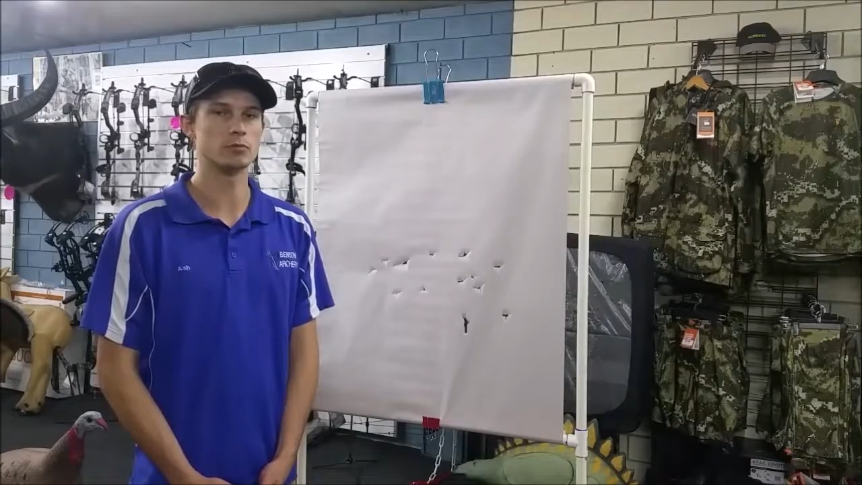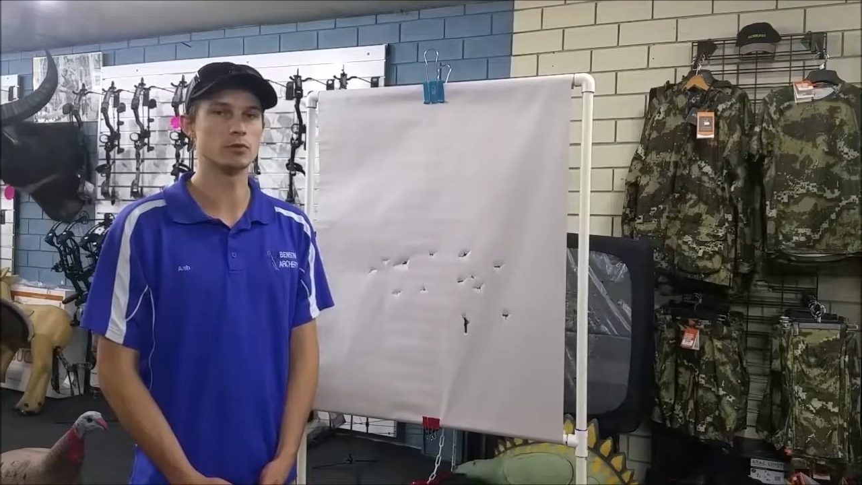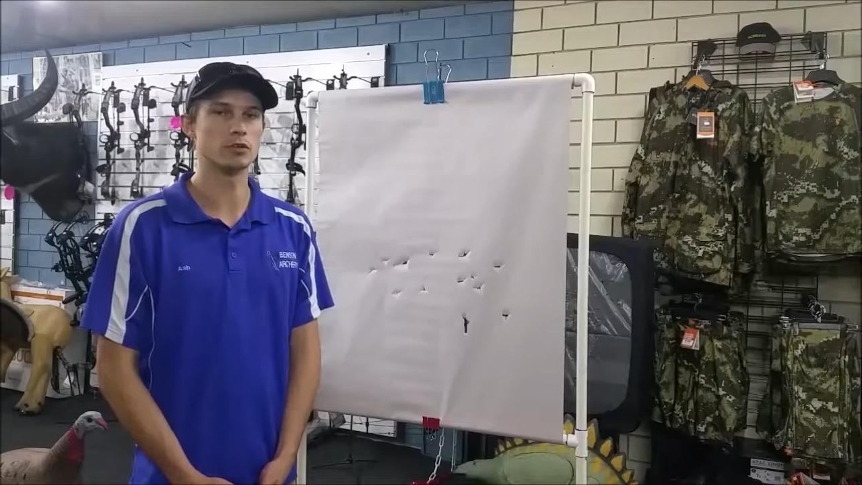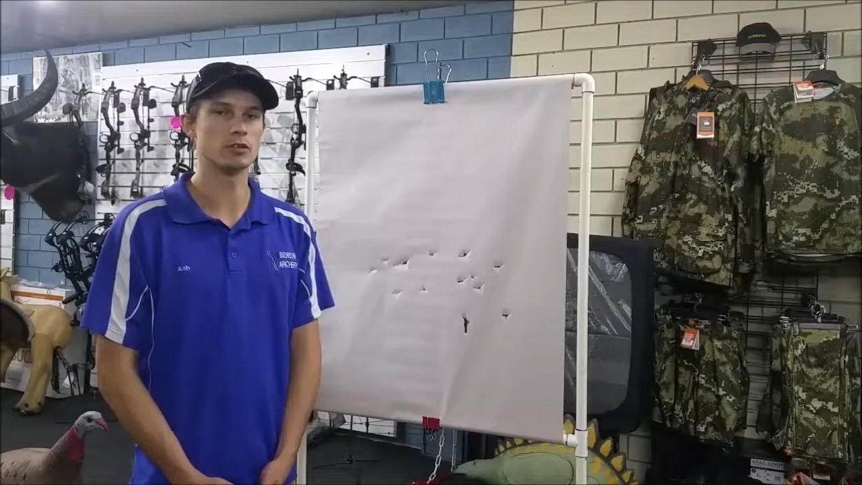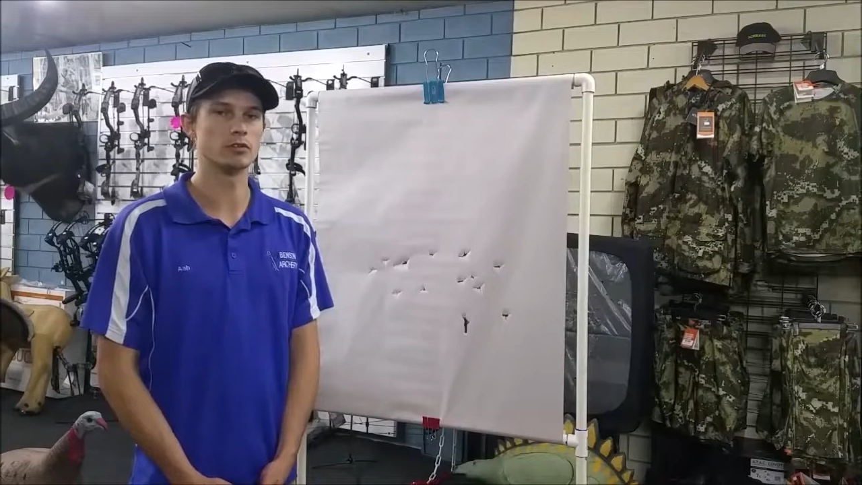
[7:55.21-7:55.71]
us a
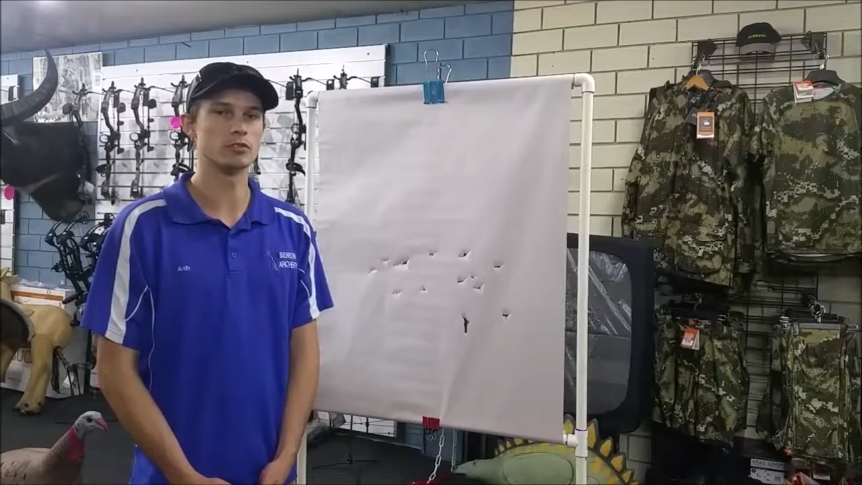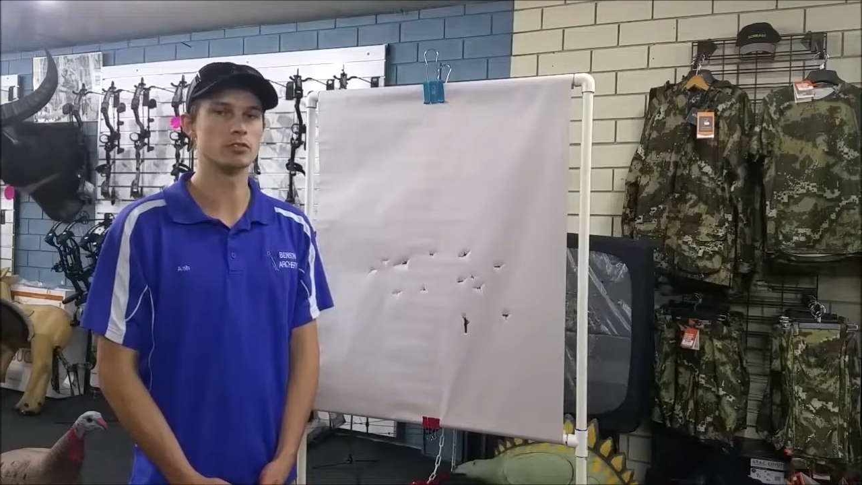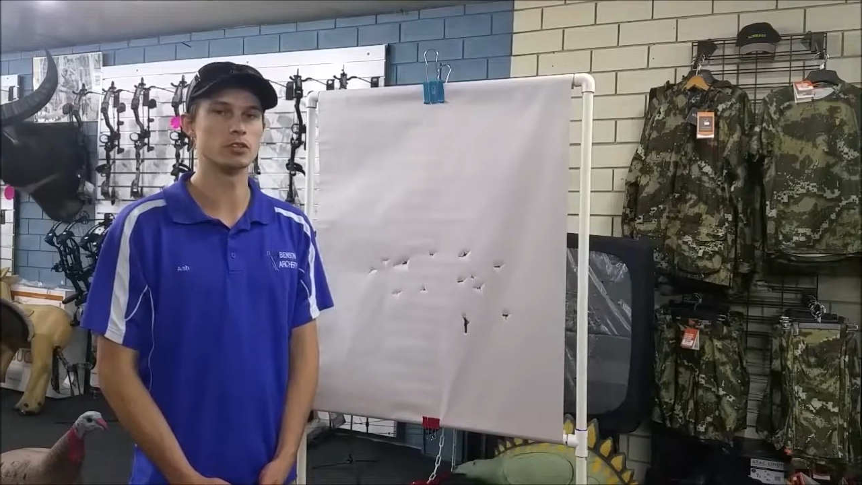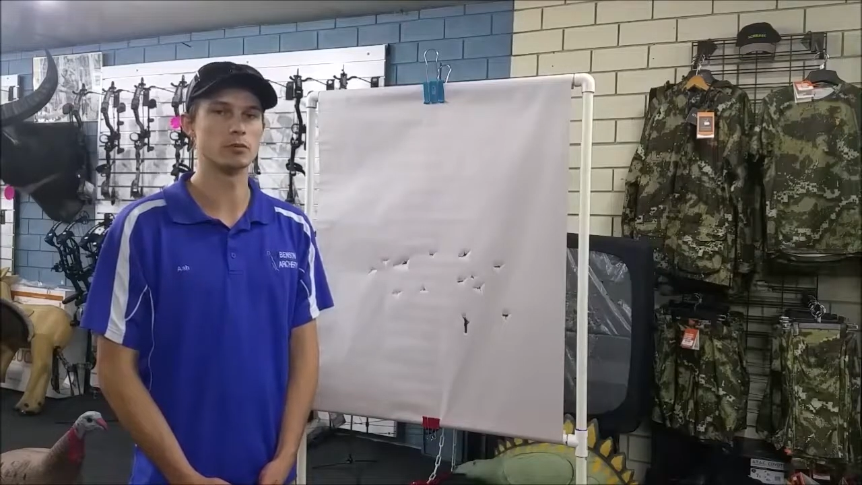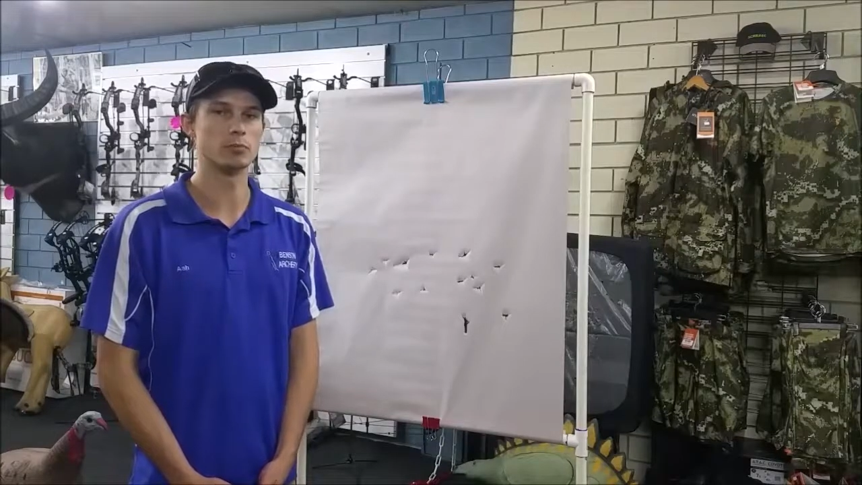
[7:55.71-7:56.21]
bell here at the
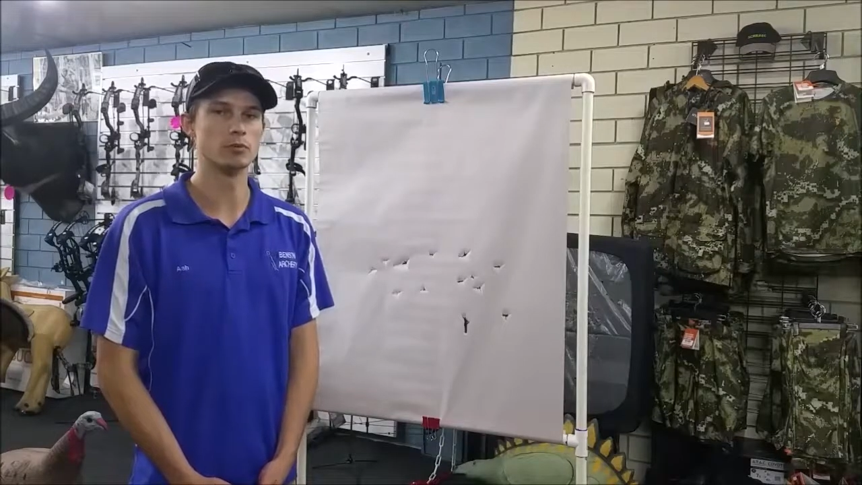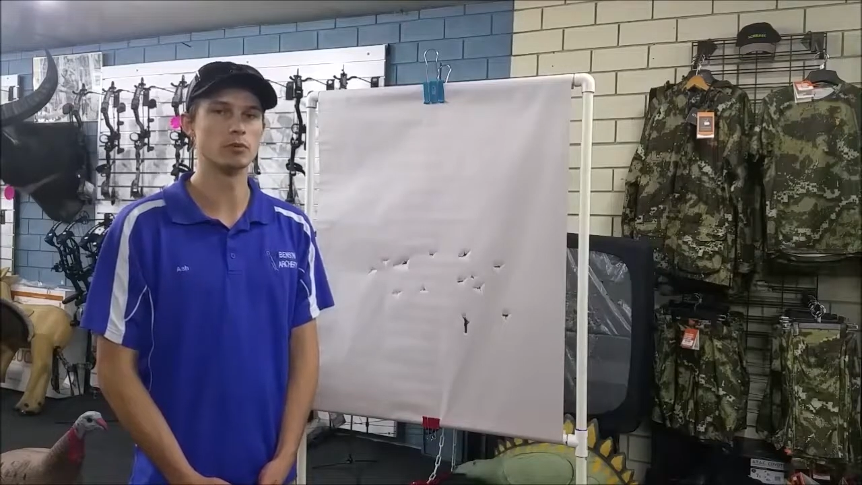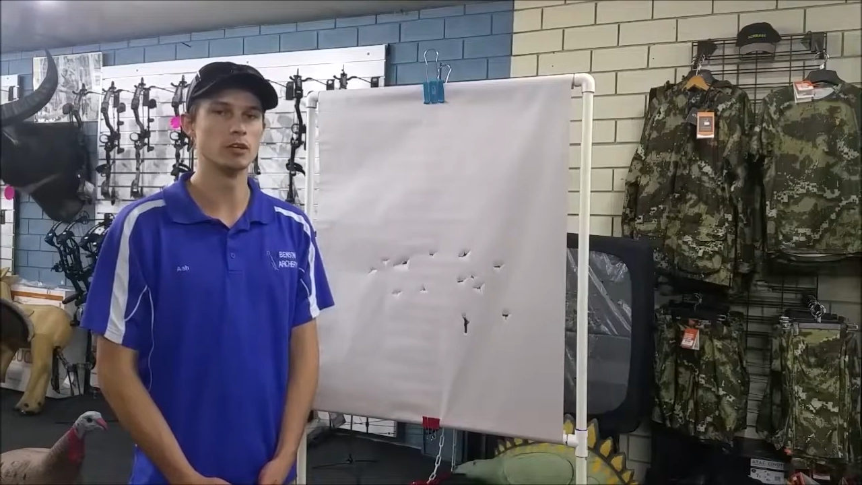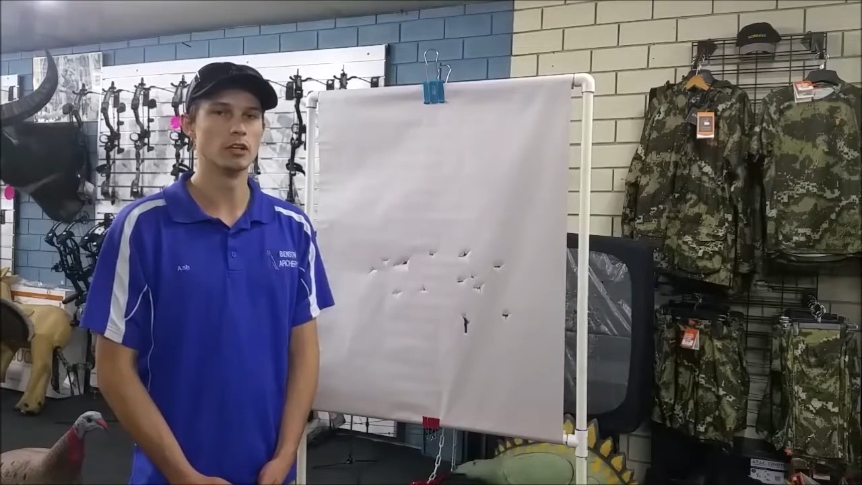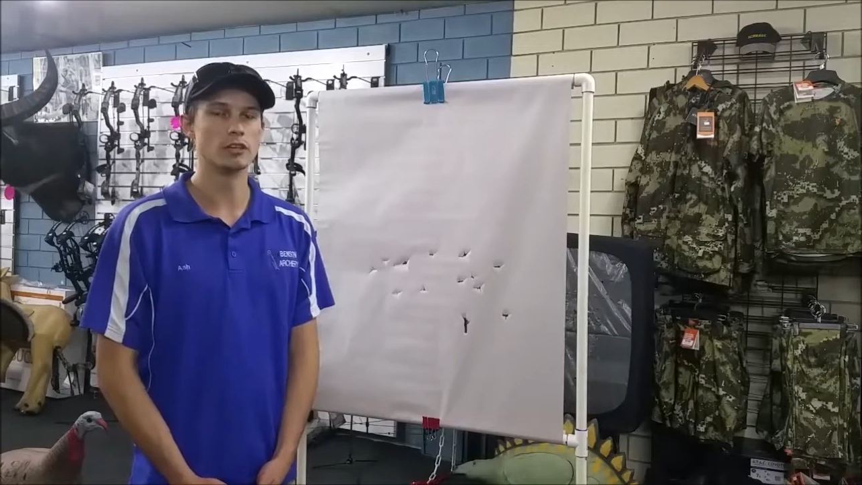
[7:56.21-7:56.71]
shop or